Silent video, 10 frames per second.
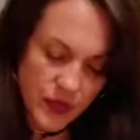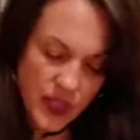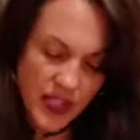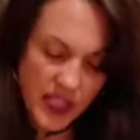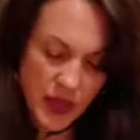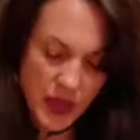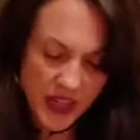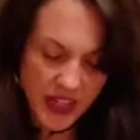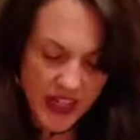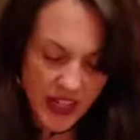that came out
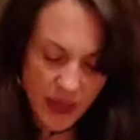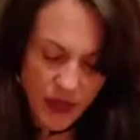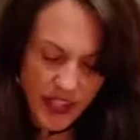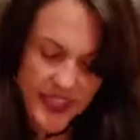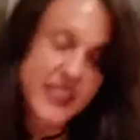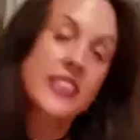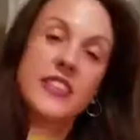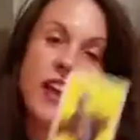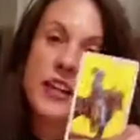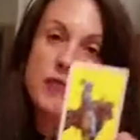sideways.
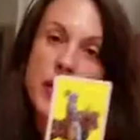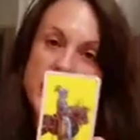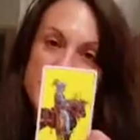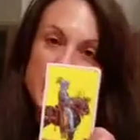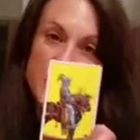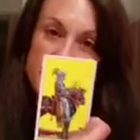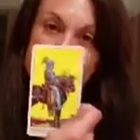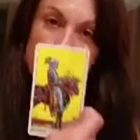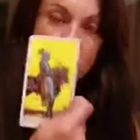Knight of Pentacles.